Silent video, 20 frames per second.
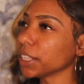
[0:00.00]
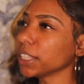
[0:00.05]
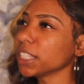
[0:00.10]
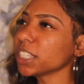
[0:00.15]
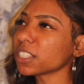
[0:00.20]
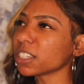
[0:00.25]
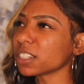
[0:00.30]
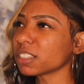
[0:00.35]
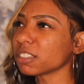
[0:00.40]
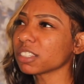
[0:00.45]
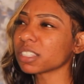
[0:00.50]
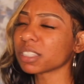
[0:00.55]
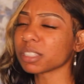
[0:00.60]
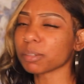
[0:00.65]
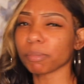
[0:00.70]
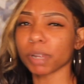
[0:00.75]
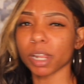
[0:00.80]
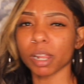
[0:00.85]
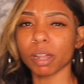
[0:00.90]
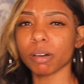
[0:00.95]
these are just some
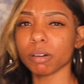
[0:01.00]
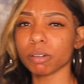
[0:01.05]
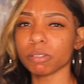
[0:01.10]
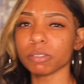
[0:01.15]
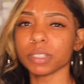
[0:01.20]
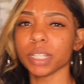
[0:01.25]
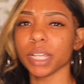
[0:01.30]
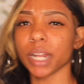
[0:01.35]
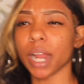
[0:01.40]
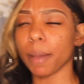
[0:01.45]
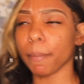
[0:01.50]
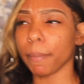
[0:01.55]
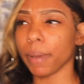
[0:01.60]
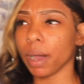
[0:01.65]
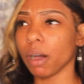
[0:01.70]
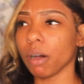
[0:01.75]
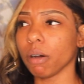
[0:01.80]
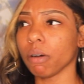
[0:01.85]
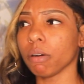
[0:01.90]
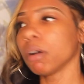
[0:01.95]
clothes that I
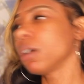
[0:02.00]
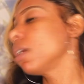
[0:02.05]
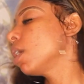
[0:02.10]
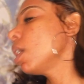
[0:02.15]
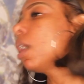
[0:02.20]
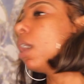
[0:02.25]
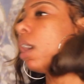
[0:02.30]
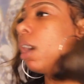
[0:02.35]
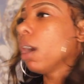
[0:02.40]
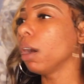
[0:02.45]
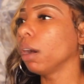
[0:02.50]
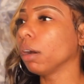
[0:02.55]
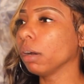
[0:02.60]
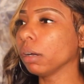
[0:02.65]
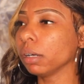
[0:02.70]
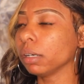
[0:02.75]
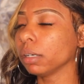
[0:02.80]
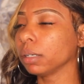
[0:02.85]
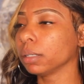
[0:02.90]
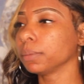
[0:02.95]
bought
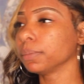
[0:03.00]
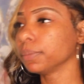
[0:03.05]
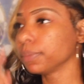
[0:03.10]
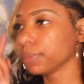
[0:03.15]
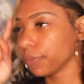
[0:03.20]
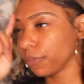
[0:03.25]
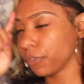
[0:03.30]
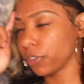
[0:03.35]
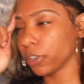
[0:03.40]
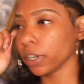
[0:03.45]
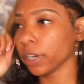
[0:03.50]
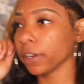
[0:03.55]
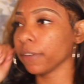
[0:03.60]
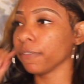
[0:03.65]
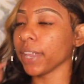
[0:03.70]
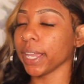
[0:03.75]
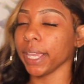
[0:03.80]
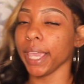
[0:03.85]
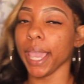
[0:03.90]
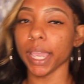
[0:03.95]
for
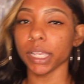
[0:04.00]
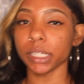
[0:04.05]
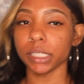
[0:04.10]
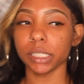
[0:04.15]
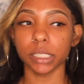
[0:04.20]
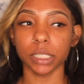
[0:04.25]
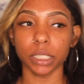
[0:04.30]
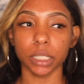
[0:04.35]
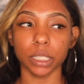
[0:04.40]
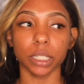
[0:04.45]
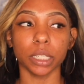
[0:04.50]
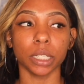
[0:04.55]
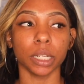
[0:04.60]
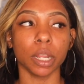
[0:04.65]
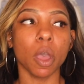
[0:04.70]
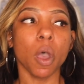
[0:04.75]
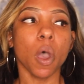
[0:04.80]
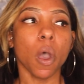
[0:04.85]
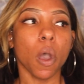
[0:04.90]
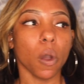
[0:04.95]
vacation,
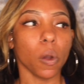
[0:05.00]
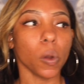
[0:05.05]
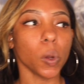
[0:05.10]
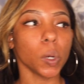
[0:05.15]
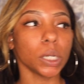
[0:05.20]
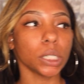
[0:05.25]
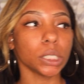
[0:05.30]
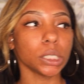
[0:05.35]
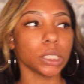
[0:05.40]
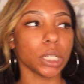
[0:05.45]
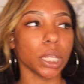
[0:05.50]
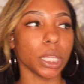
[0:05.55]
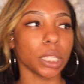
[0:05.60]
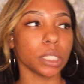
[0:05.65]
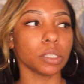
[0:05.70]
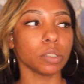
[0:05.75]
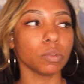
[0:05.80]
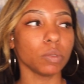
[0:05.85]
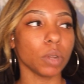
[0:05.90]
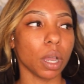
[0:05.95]
or
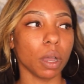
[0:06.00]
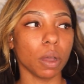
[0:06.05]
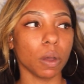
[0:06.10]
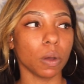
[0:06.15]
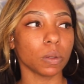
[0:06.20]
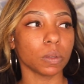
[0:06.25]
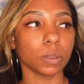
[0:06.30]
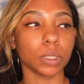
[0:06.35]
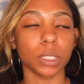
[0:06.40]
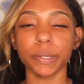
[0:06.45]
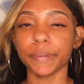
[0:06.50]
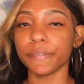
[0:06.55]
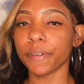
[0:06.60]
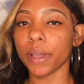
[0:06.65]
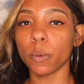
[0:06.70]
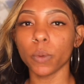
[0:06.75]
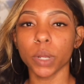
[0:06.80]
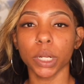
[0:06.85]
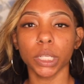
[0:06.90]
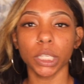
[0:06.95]
just, you know, if I
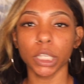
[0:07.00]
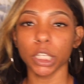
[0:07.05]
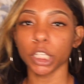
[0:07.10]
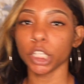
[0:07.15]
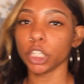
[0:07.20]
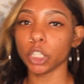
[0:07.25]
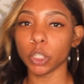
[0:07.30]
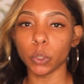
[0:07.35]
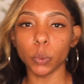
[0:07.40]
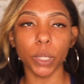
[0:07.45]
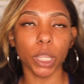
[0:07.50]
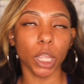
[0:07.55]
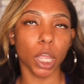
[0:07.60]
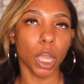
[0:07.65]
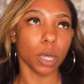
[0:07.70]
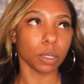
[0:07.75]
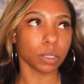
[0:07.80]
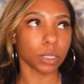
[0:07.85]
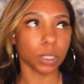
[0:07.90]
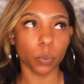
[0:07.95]
want to get cute and
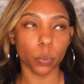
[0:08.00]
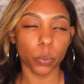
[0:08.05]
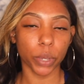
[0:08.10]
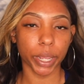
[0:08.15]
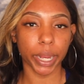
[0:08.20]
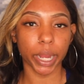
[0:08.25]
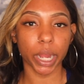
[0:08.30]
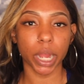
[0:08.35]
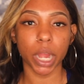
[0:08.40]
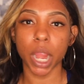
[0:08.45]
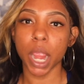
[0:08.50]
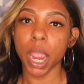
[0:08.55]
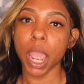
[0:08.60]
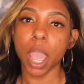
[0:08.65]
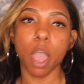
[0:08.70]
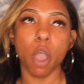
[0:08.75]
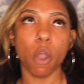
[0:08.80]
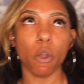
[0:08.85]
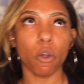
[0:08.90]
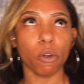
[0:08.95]
go somewhere,
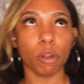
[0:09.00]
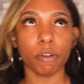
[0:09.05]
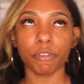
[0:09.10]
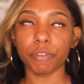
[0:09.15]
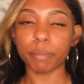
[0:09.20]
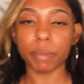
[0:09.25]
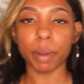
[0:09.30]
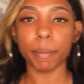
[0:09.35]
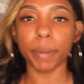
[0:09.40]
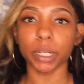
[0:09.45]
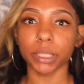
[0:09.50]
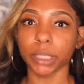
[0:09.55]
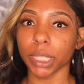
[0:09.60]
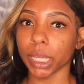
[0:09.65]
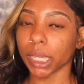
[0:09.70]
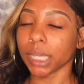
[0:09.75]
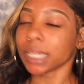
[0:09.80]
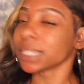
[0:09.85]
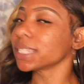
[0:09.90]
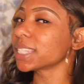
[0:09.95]
or for my
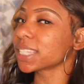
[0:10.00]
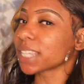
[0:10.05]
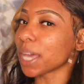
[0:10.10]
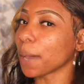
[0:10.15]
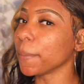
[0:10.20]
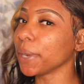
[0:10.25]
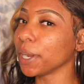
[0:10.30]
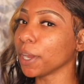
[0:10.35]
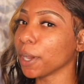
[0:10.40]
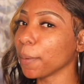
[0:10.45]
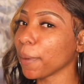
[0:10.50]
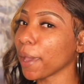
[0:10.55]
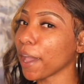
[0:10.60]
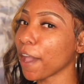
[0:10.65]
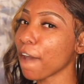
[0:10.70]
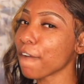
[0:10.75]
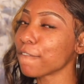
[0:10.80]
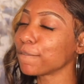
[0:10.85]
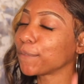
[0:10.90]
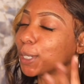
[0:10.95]
birthday because it's coming up
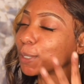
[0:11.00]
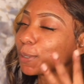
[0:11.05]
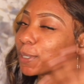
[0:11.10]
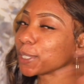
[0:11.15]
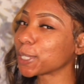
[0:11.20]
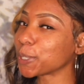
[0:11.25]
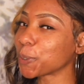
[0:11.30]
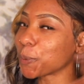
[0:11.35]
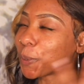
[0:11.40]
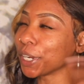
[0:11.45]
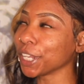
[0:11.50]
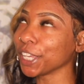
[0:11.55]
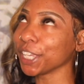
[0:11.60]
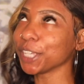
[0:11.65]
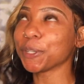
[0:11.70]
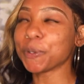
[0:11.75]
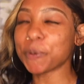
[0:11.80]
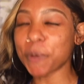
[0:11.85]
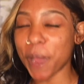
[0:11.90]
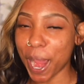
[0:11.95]
4/20,
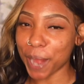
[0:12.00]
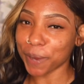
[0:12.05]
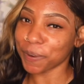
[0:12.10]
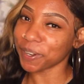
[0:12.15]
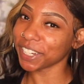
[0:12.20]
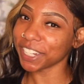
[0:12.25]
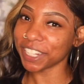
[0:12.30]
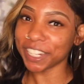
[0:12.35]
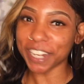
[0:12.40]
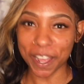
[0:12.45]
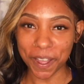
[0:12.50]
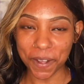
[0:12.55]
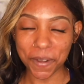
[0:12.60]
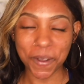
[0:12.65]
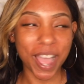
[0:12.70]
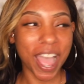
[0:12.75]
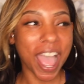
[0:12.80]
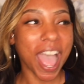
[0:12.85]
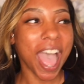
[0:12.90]
you already know.